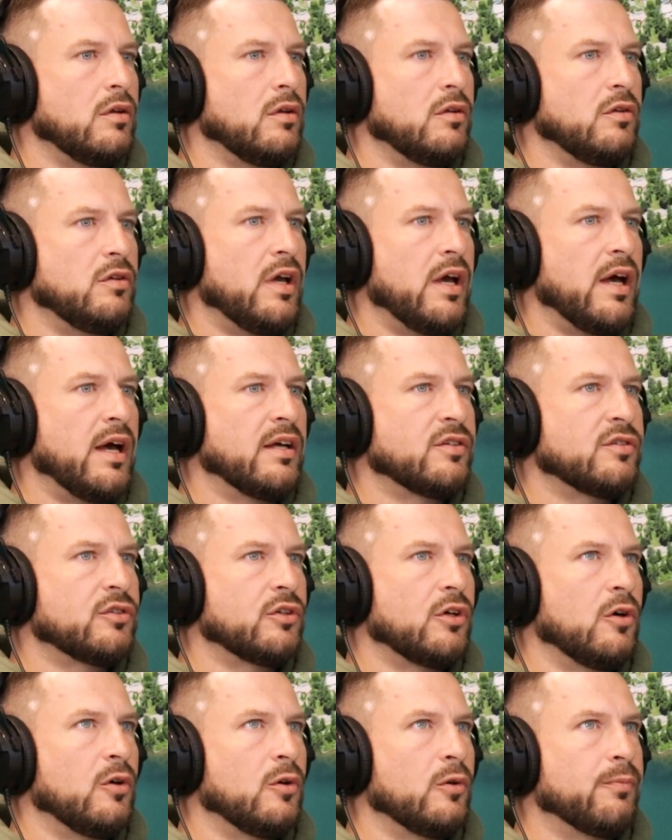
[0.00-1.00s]
Yeah.
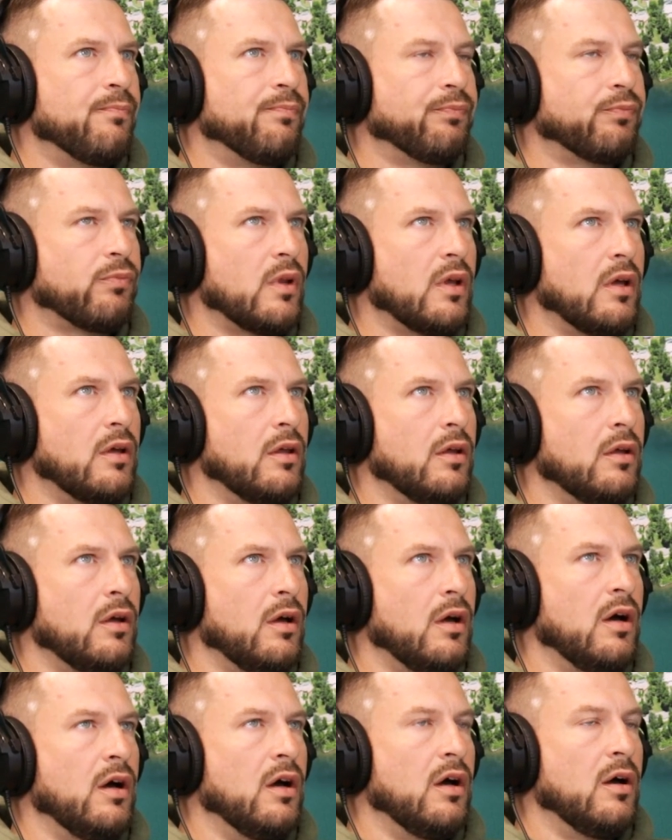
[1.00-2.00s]
So,
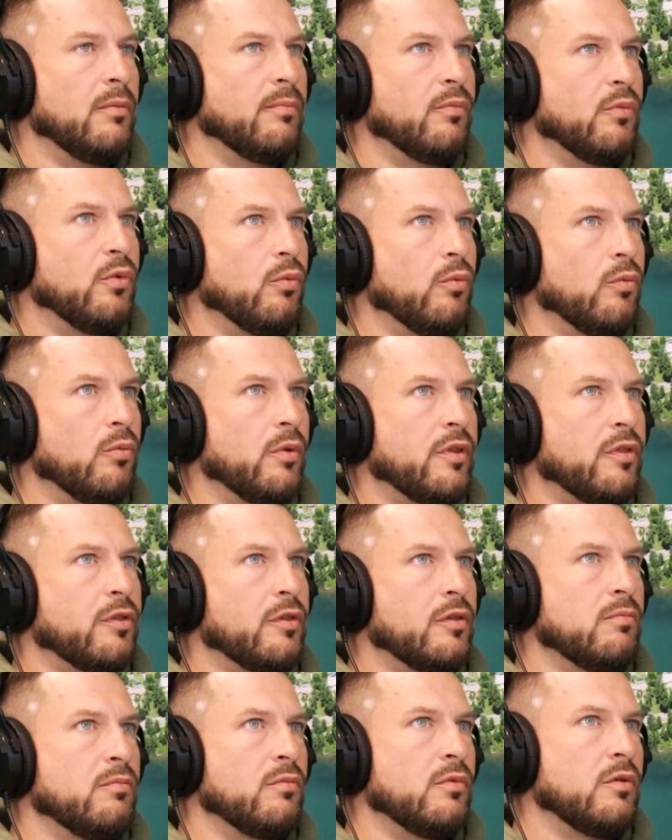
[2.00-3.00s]

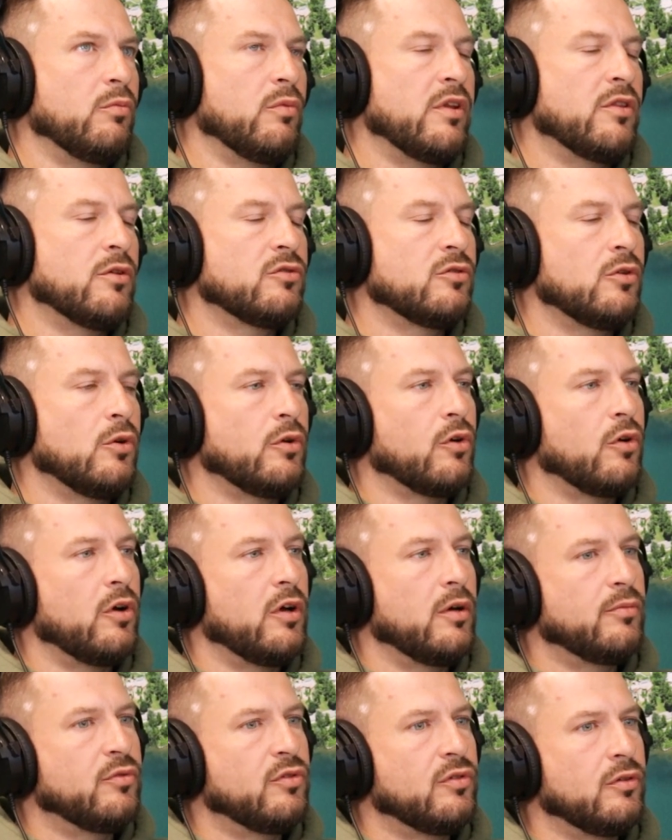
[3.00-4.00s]
when there's no
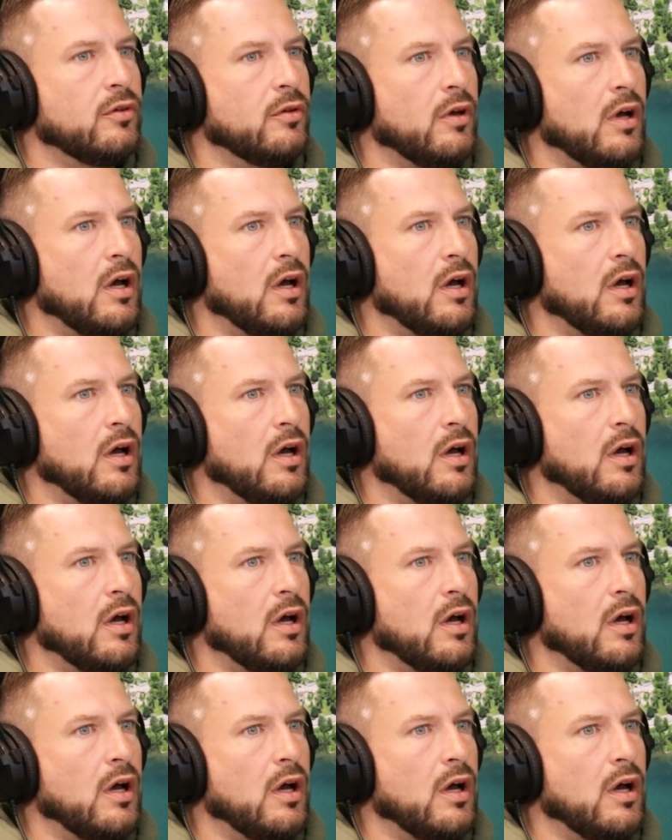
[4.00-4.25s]
cribs,